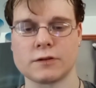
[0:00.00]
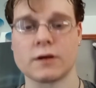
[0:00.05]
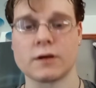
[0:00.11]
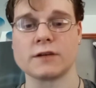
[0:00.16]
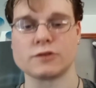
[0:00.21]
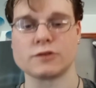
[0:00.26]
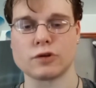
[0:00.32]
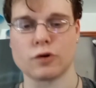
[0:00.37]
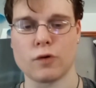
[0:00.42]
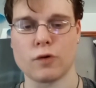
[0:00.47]

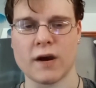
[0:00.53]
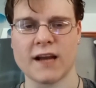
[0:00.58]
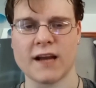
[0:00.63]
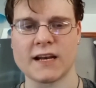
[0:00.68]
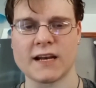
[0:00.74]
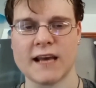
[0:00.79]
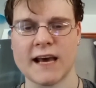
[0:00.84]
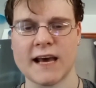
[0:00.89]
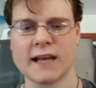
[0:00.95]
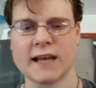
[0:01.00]
is the
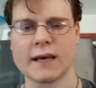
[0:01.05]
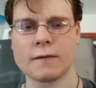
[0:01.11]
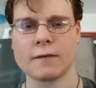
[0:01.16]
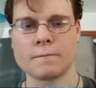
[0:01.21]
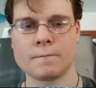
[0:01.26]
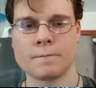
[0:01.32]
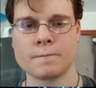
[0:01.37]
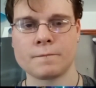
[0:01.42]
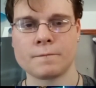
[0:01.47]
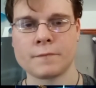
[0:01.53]
granddaddy.
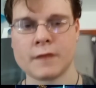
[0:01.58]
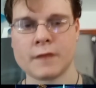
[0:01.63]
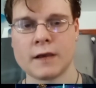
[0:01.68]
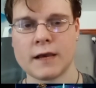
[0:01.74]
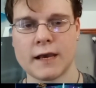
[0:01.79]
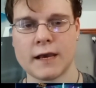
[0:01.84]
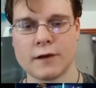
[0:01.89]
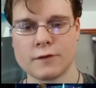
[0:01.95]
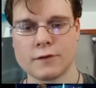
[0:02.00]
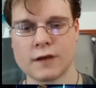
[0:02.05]

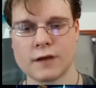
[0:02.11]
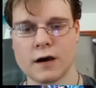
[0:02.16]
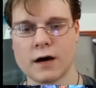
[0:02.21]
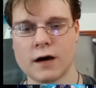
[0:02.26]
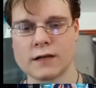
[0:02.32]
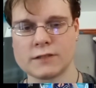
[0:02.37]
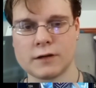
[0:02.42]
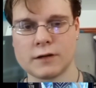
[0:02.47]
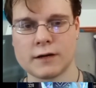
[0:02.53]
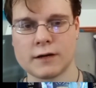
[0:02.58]
Here are the
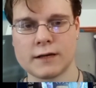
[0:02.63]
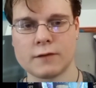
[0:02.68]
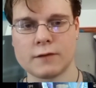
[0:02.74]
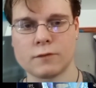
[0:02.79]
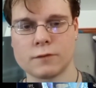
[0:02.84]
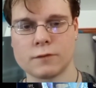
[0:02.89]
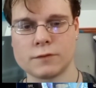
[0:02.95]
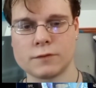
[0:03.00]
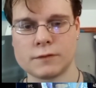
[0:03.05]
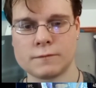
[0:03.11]
odds on it.
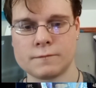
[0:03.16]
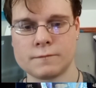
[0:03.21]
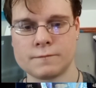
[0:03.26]
Whoops.